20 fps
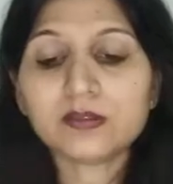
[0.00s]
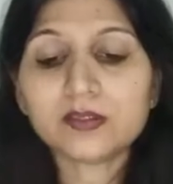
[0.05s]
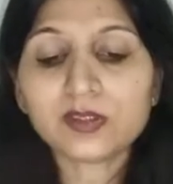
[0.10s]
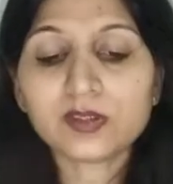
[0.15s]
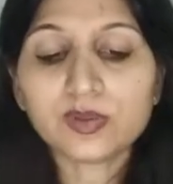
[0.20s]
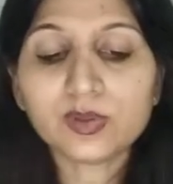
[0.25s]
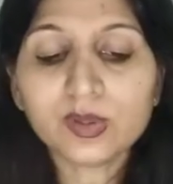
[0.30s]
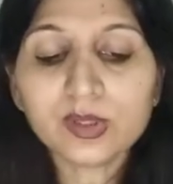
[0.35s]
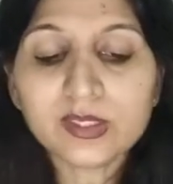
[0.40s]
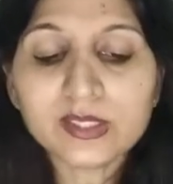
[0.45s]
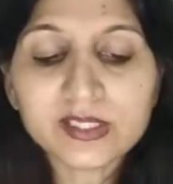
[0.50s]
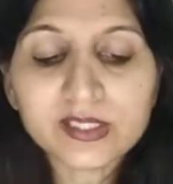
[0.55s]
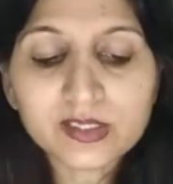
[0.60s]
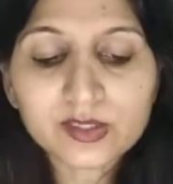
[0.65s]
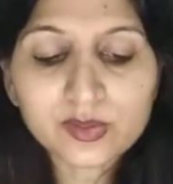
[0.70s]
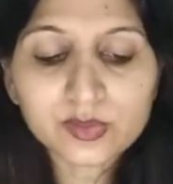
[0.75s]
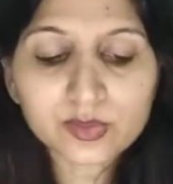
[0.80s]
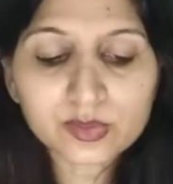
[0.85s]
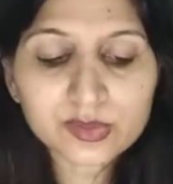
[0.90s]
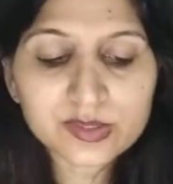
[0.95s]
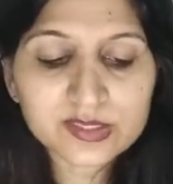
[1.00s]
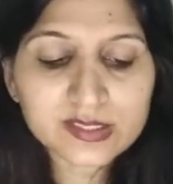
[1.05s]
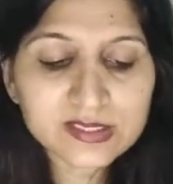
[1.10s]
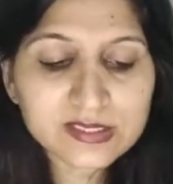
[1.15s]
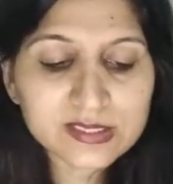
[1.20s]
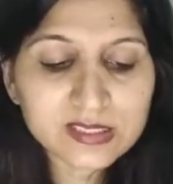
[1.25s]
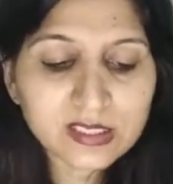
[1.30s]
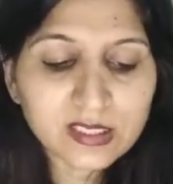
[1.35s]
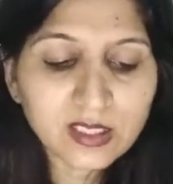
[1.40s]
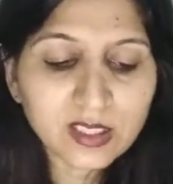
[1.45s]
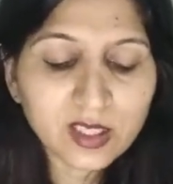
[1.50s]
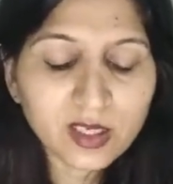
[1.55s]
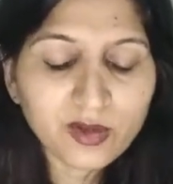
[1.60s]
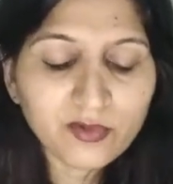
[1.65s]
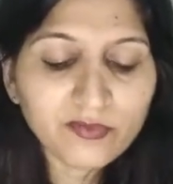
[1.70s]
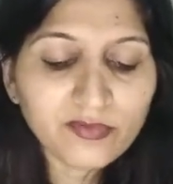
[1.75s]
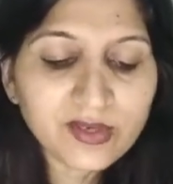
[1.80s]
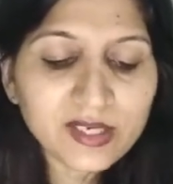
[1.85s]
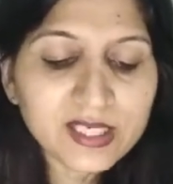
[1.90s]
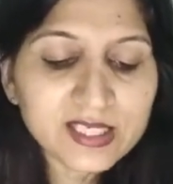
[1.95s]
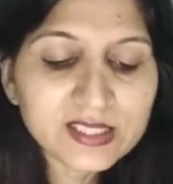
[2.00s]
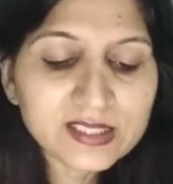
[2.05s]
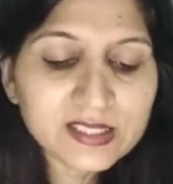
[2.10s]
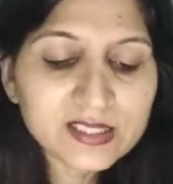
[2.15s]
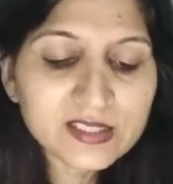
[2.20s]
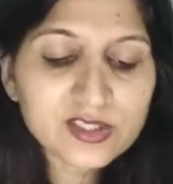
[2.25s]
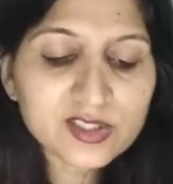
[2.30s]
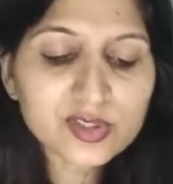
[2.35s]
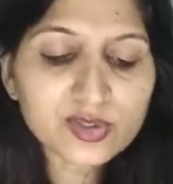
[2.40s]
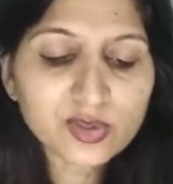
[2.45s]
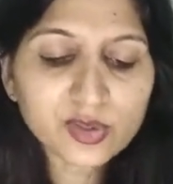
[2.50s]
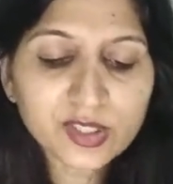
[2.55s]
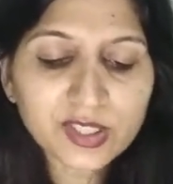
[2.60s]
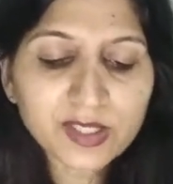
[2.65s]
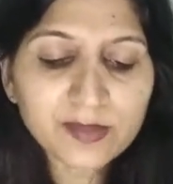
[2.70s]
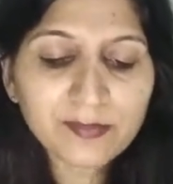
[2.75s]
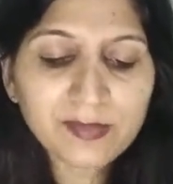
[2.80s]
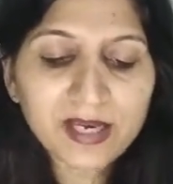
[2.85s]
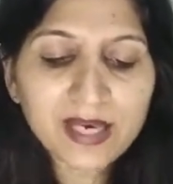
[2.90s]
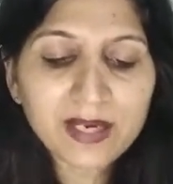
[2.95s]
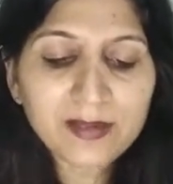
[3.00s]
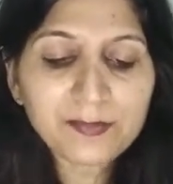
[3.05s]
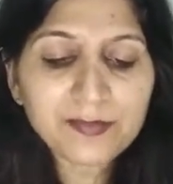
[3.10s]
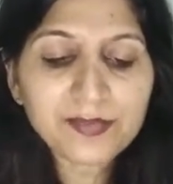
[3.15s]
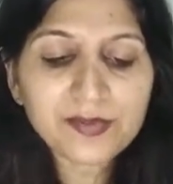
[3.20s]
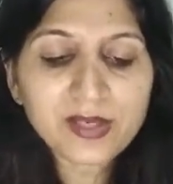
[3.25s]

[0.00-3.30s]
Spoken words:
The Golden Goose. Fill in the story map.